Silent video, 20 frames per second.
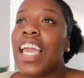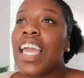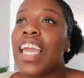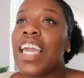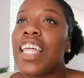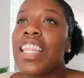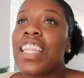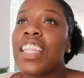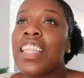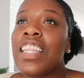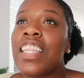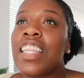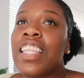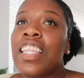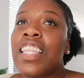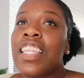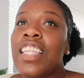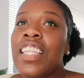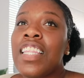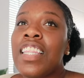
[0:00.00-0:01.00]

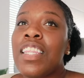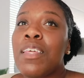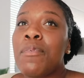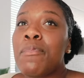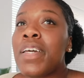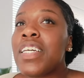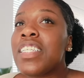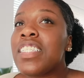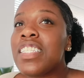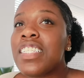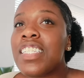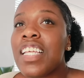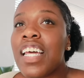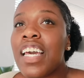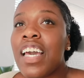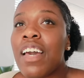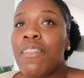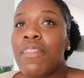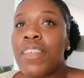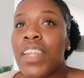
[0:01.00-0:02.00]
and the message that i
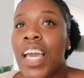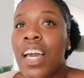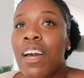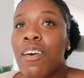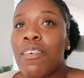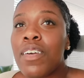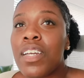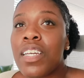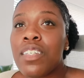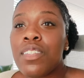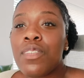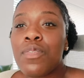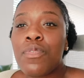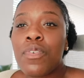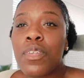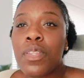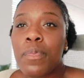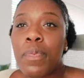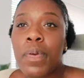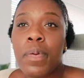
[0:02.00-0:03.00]
have now is
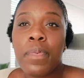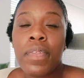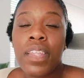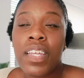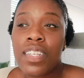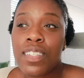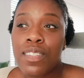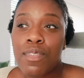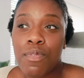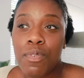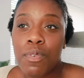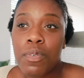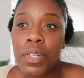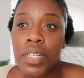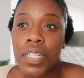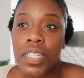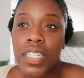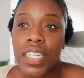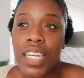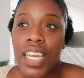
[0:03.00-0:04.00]
for the people that it's for
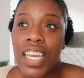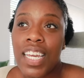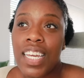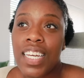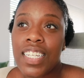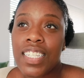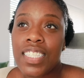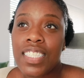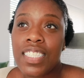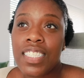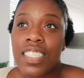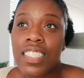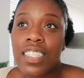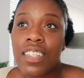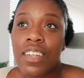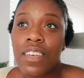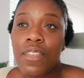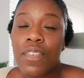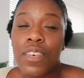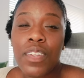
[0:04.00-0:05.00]
and
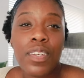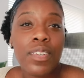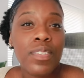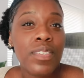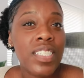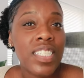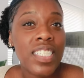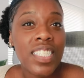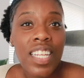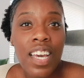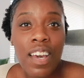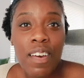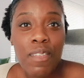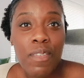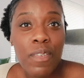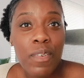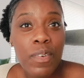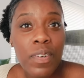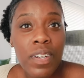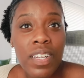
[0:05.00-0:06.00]
for those it's
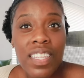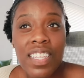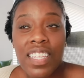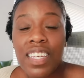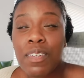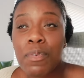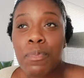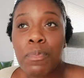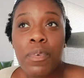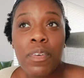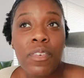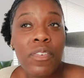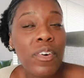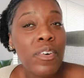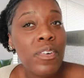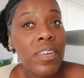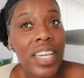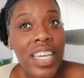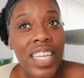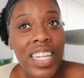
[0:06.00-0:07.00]
not for, they'll move
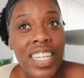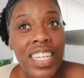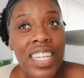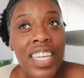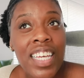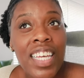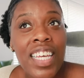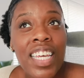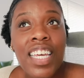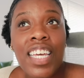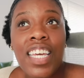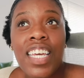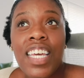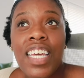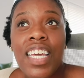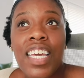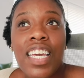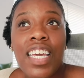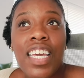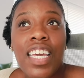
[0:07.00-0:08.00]
on.
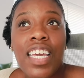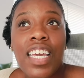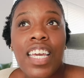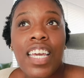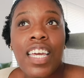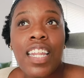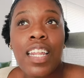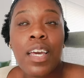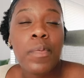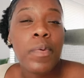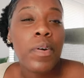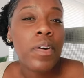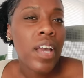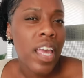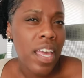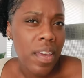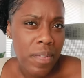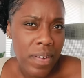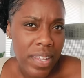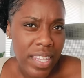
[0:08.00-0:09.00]
And I'm
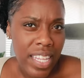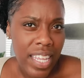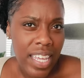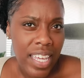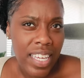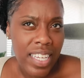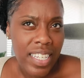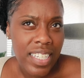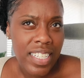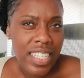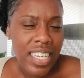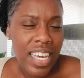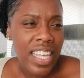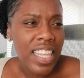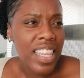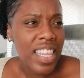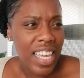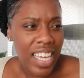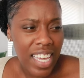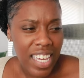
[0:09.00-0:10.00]
okay with that, I
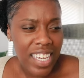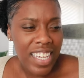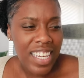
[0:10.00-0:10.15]
think.